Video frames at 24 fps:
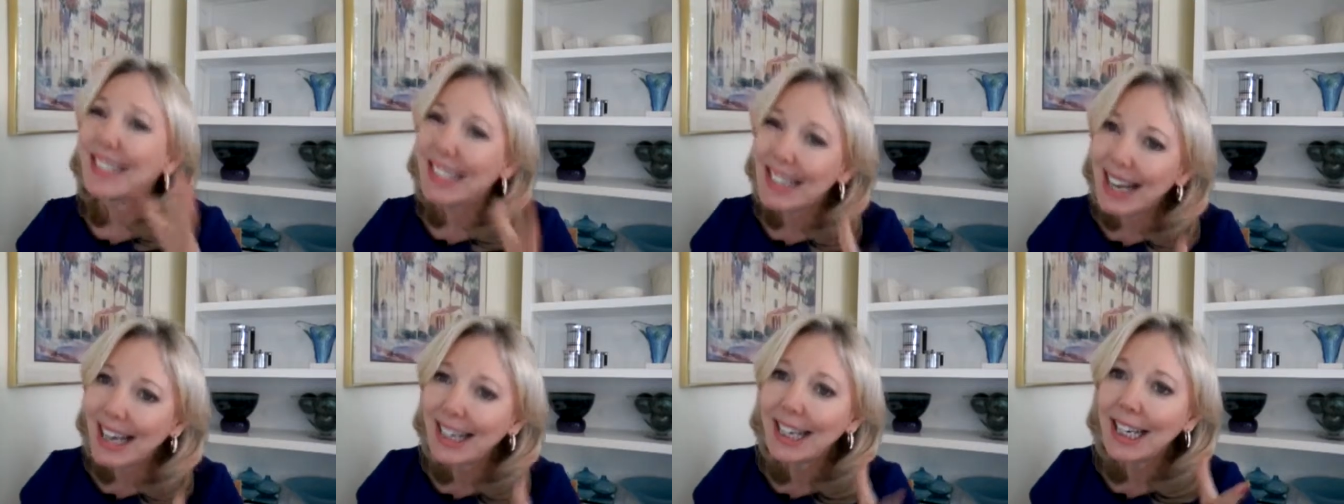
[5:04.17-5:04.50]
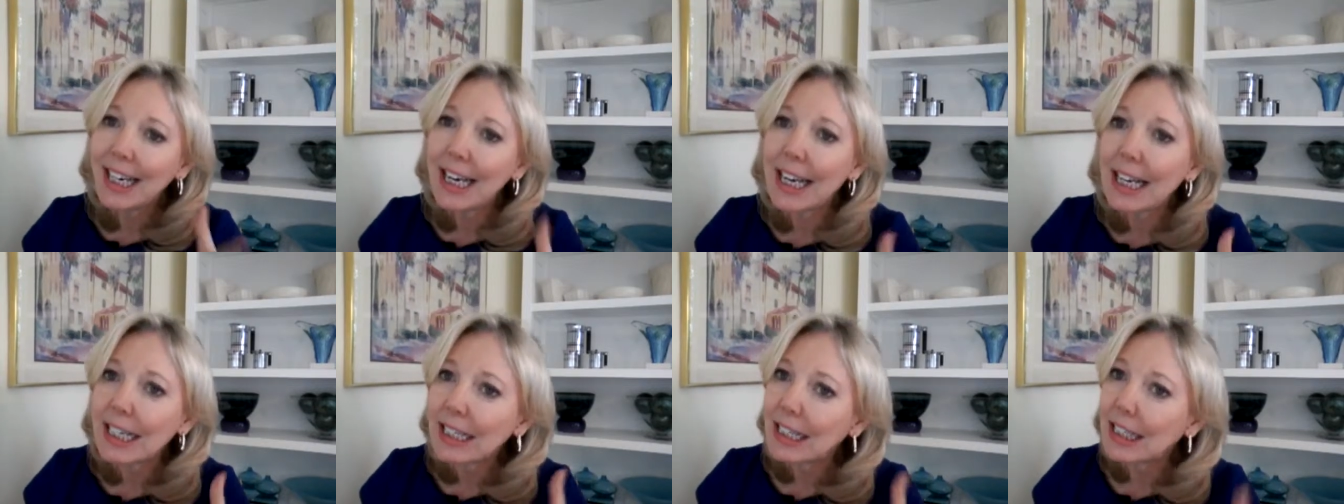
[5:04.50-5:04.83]
Not
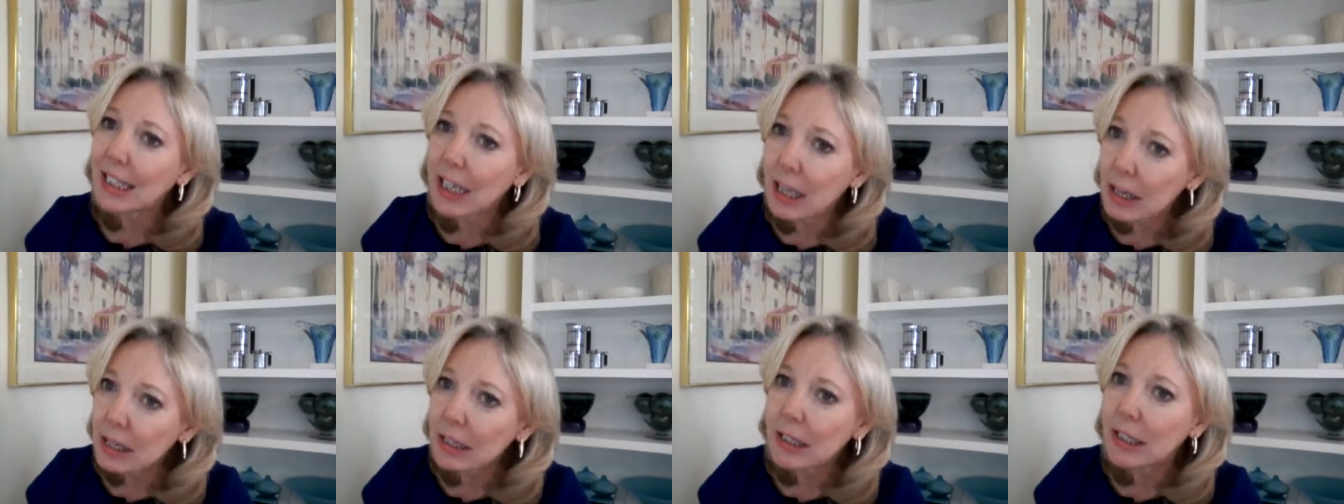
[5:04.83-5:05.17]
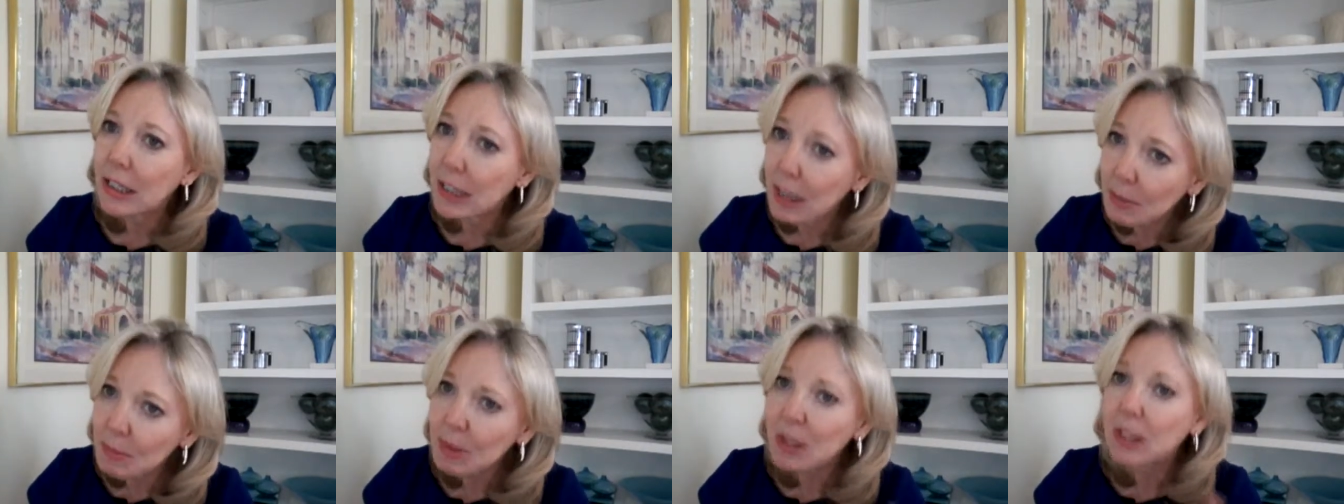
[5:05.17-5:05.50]
going to get
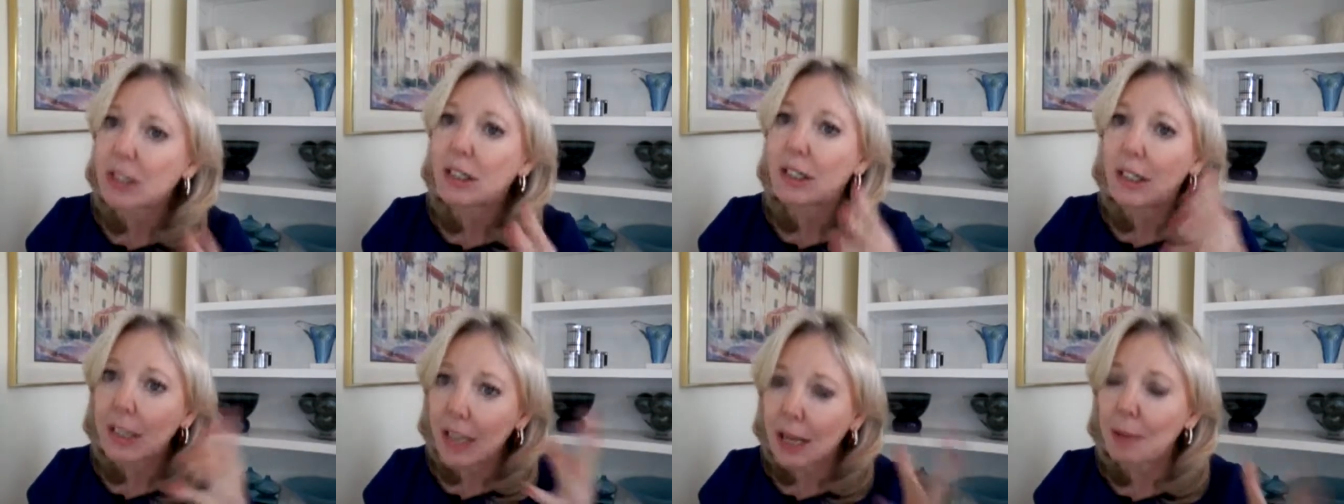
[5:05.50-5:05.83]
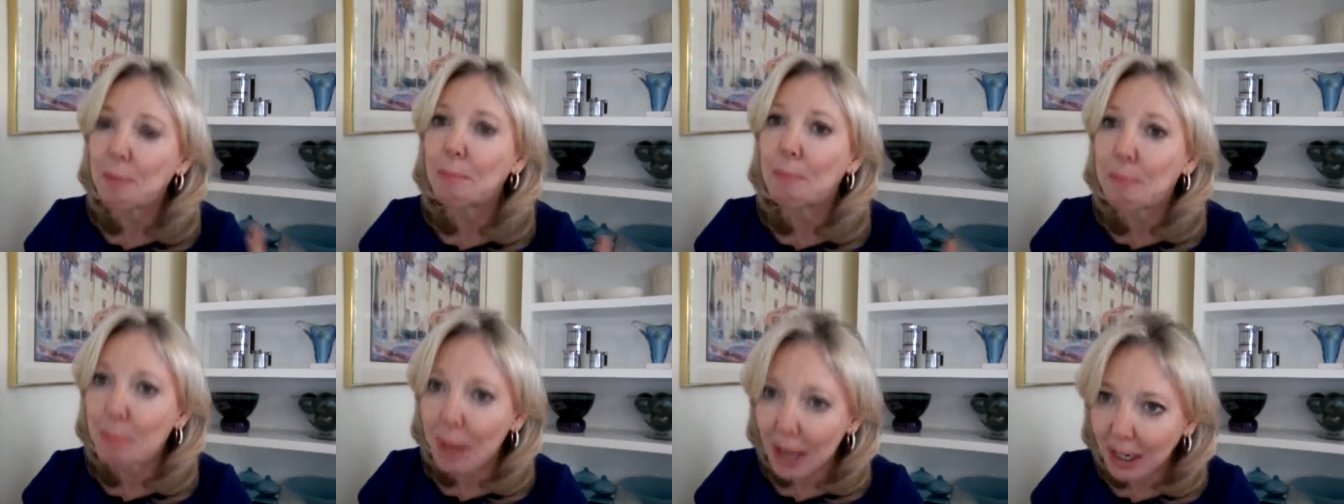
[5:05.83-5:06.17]
some of the
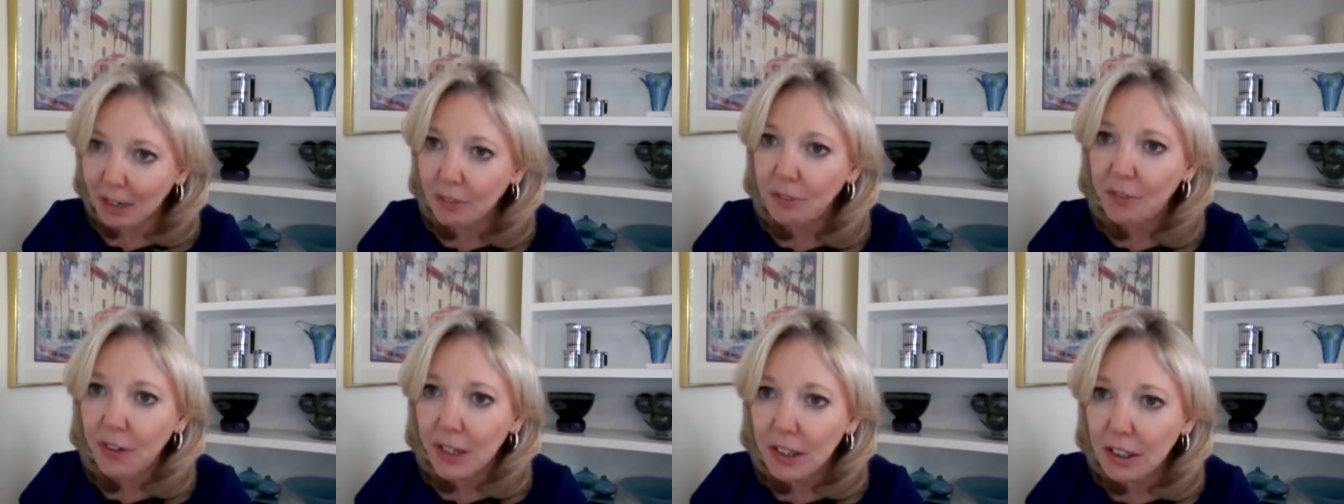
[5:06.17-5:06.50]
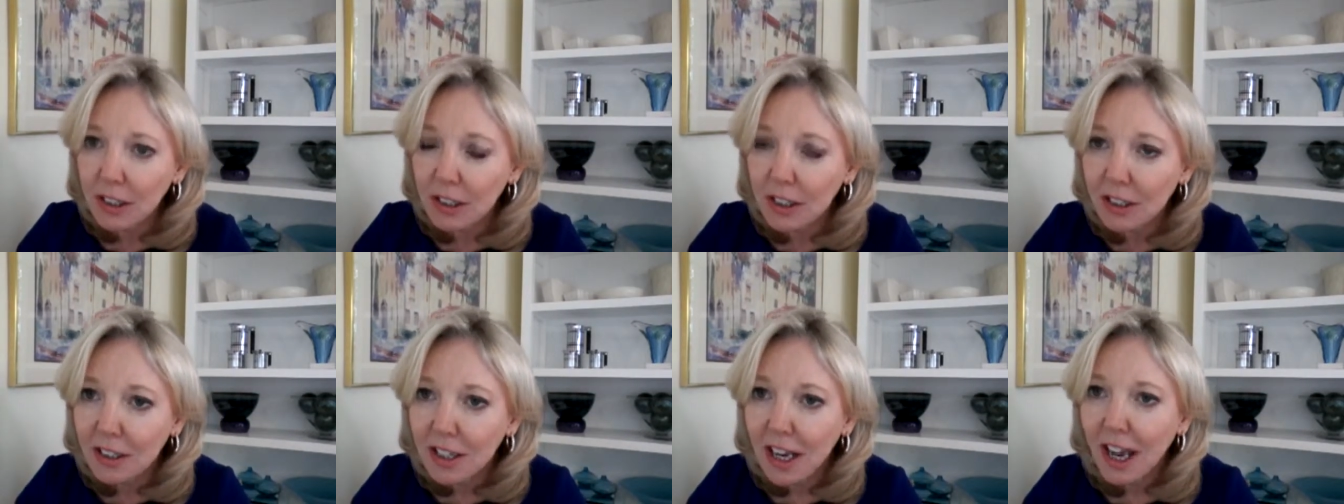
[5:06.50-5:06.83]
same
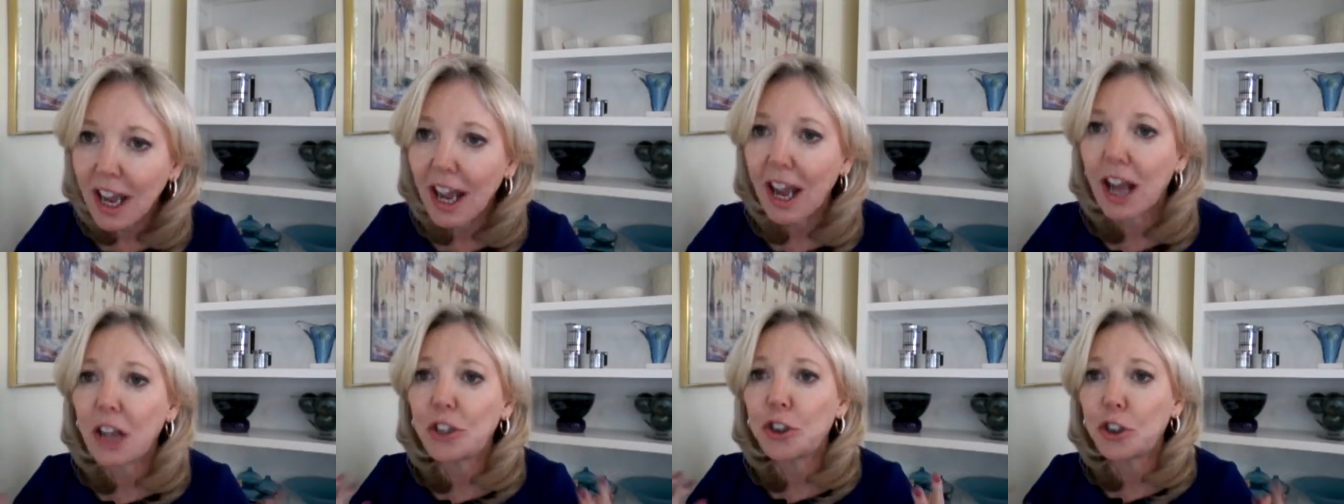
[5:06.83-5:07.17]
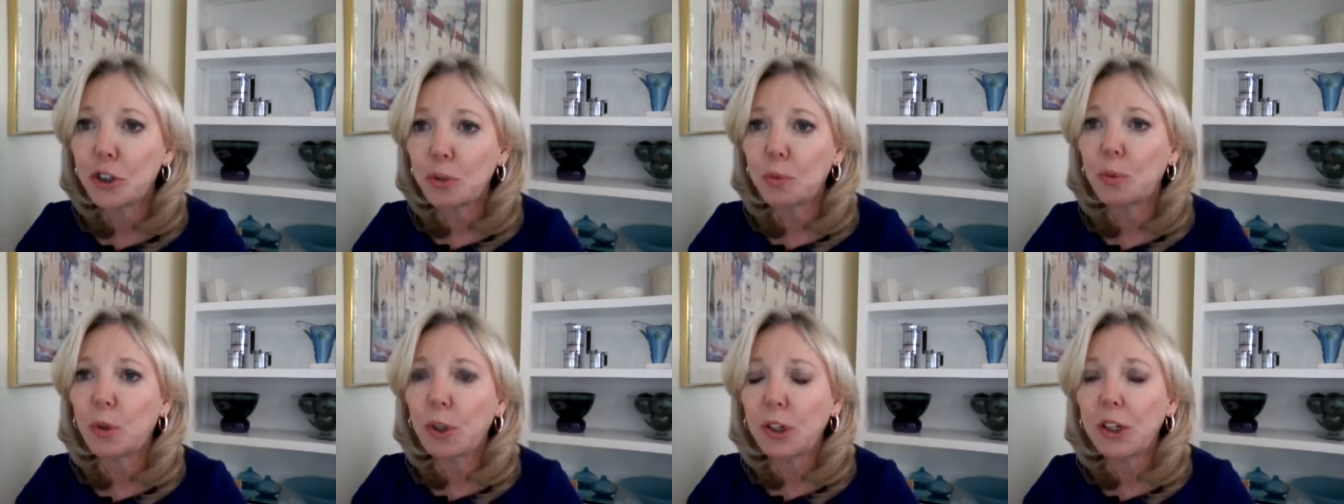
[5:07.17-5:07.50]
benefits
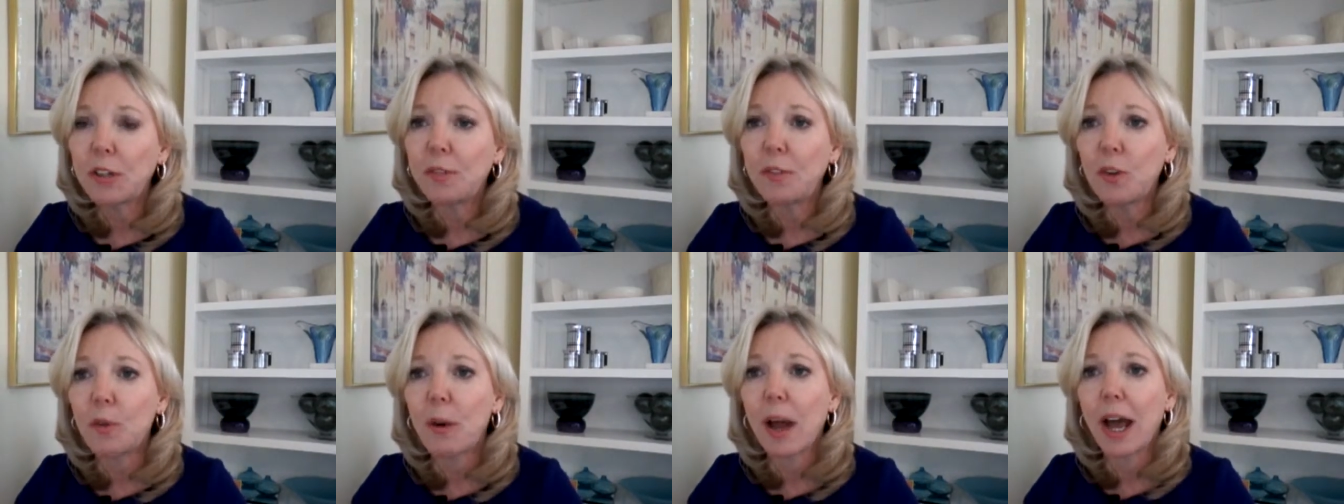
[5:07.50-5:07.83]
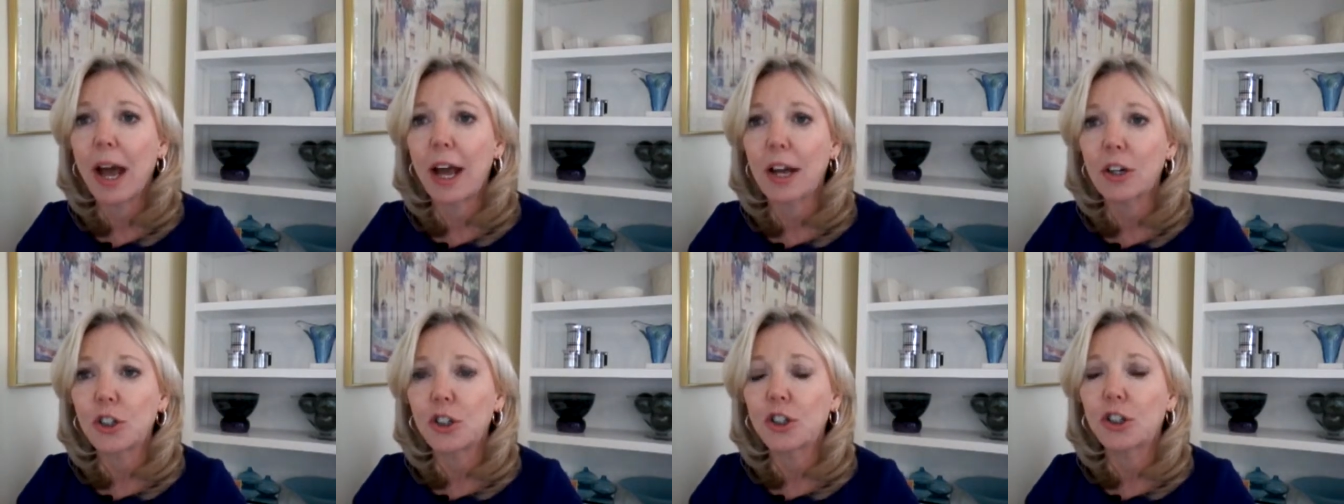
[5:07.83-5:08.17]
as you would if you
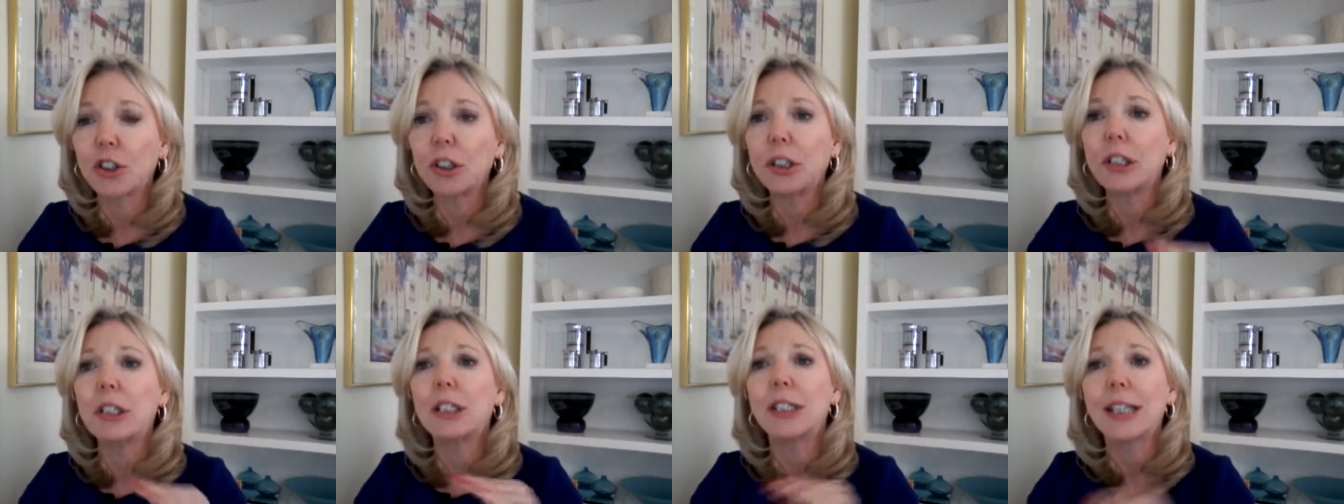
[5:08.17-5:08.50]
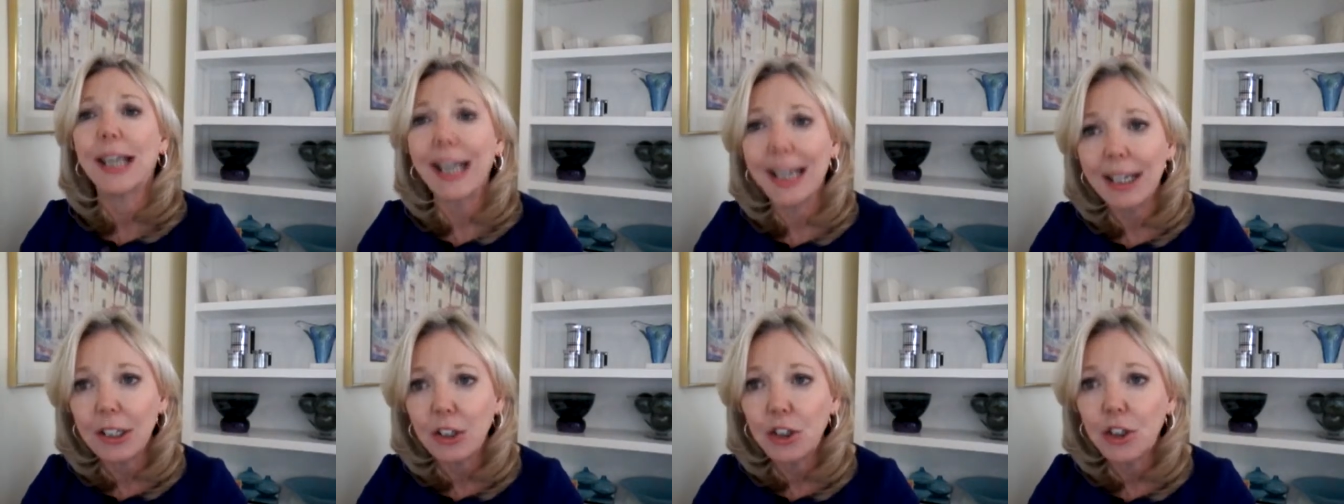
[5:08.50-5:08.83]
actually
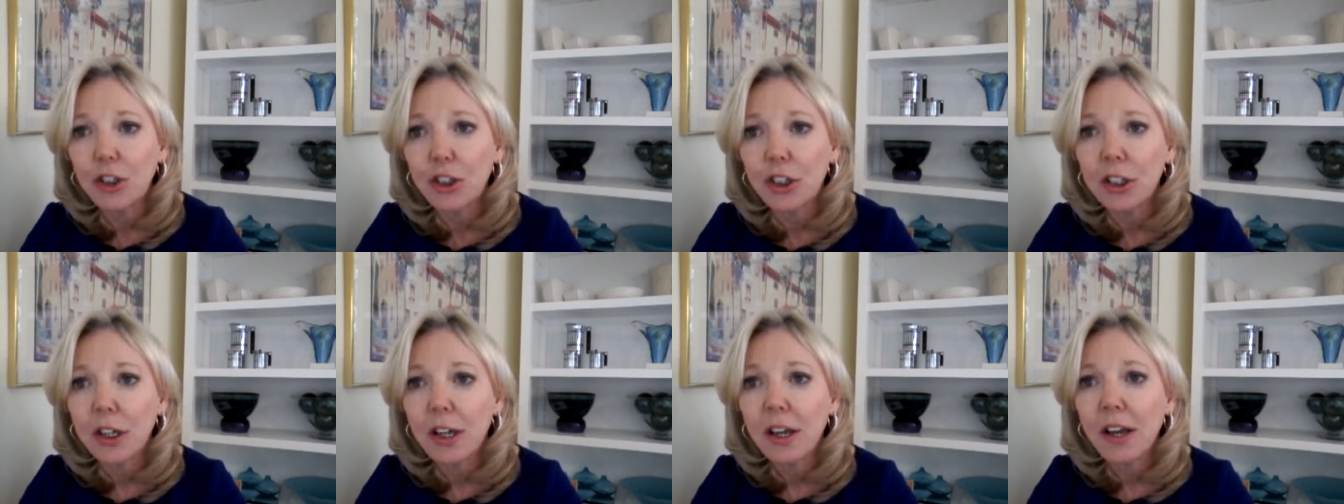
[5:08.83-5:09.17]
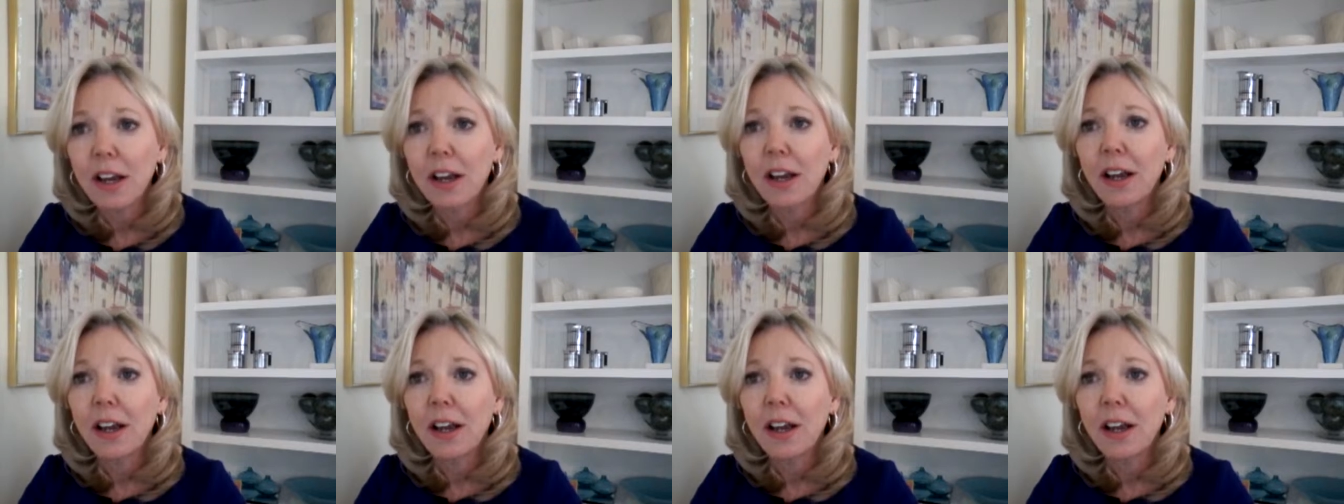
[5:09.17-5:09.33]
touched,